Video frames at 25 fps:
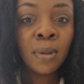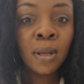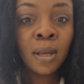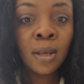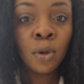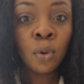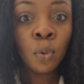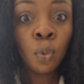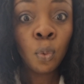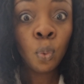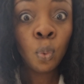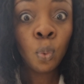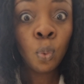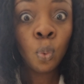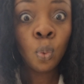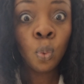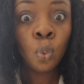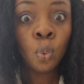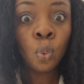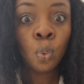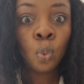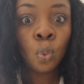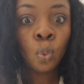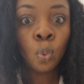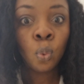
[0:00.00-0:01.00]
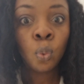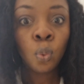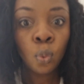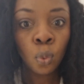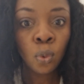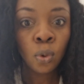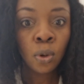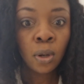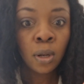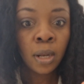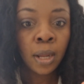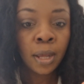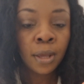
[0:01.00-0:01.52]
came like
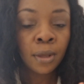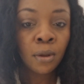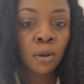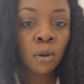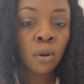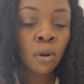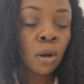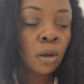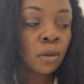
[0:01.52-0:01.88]
a